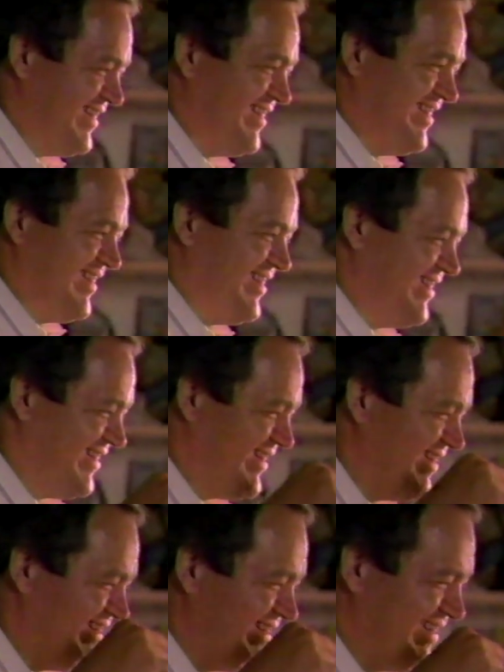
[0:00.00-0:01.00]
now that his headache's
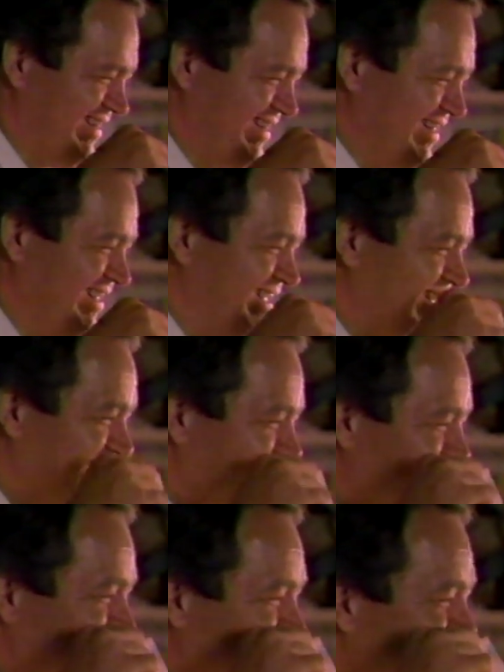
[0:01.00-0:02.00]
gone, he can
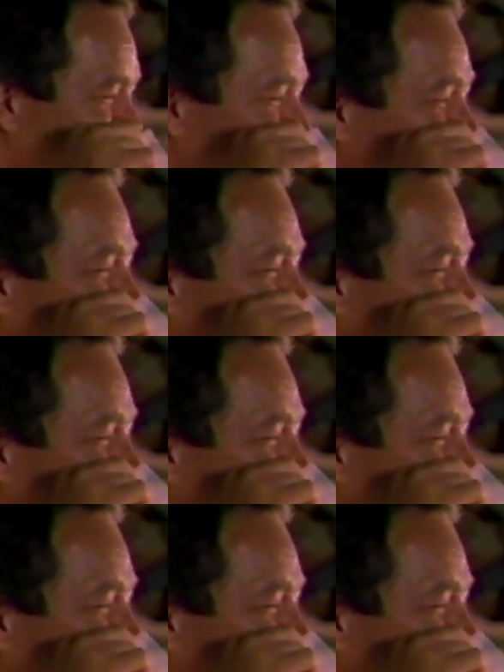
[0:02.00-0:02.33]
concentrate on the